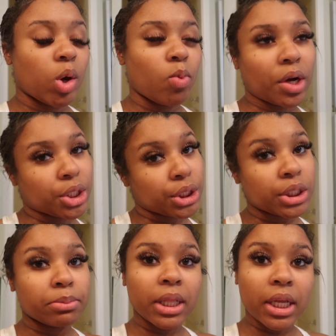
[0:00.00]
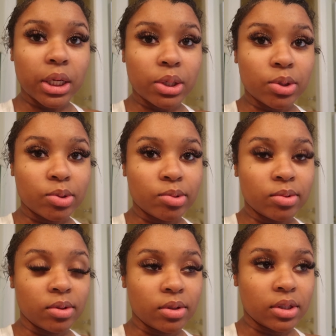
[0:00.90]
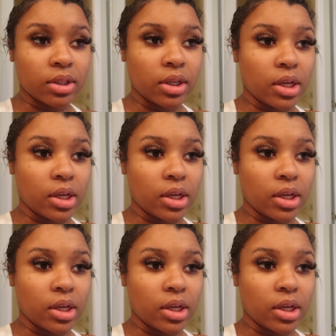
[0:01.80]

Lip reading: Washing some clothes,